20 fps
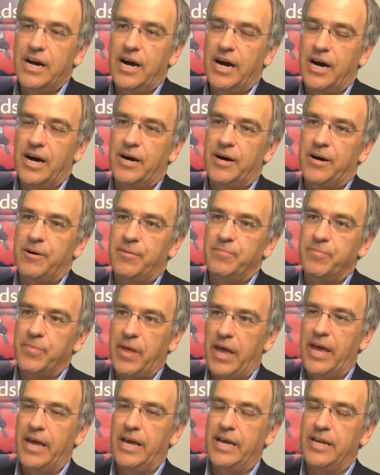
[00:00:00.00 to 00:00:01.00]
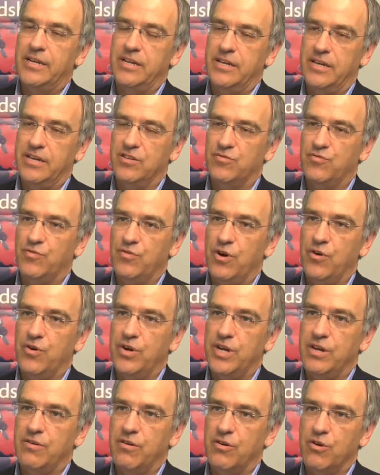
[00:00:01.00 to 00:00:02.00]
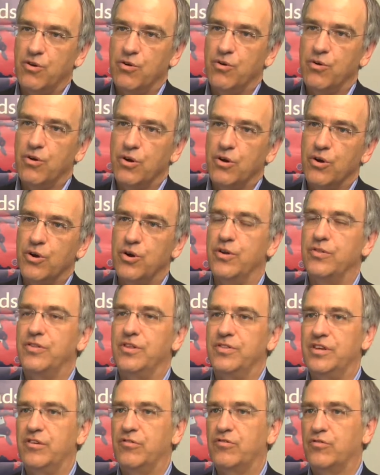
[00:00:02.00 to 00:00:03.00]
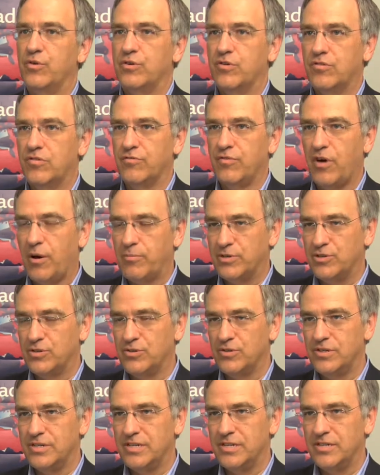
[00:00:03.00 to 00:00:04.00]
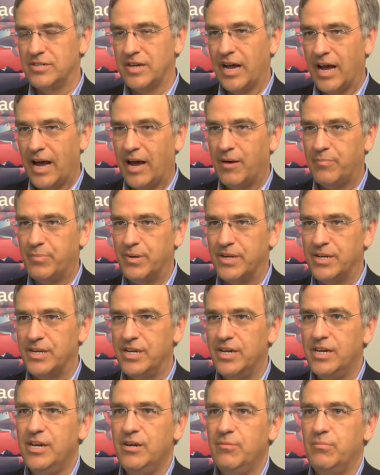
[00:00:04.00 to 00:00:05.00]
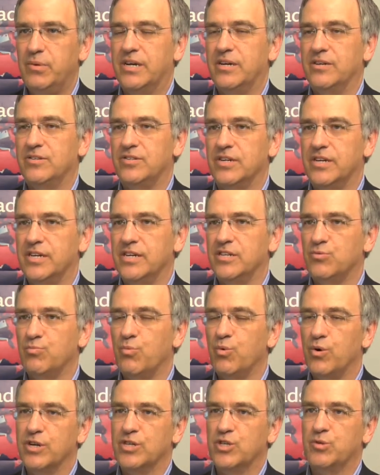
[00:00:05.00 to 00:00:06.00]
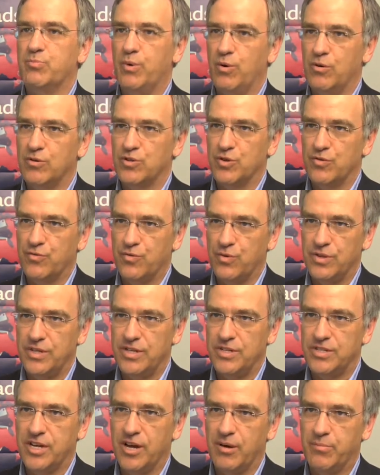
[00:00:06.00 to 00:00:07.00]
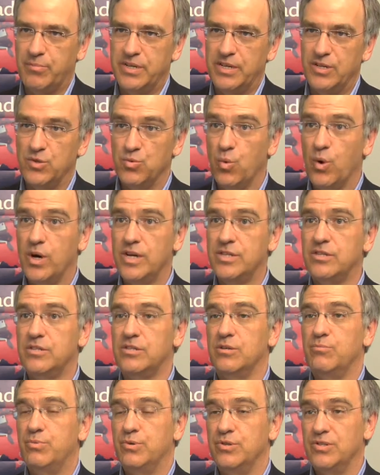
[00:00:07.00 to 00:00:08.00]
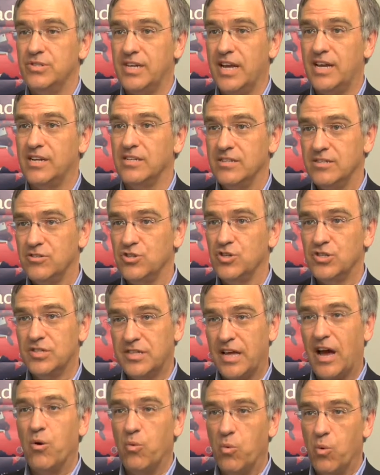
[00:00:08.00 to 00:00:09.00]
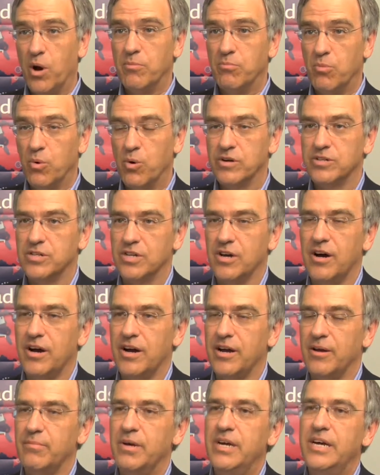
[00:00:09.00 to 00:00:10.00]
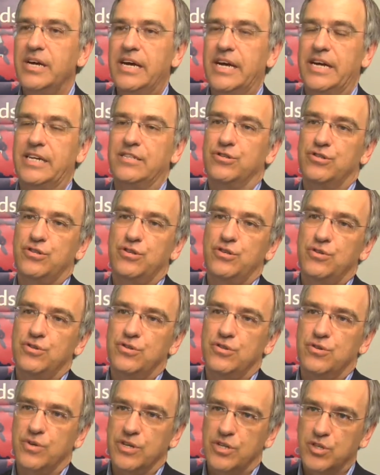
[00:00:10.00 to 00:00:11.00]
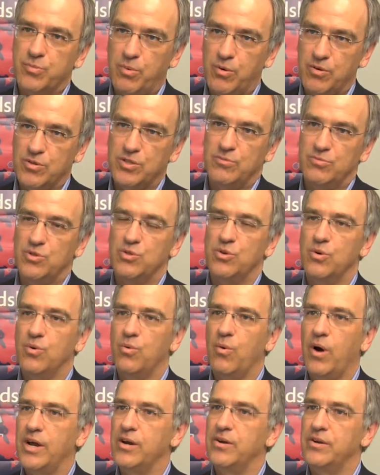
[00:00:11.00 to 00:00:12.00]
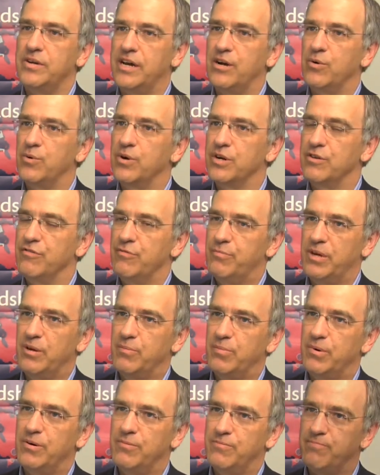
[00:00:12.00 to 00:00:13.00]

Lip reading: And it's very good that these sorts of opportunities happen, because it gets more exposure for these companies, one, to present just that one more time, and two, to expose them to a wider network of people.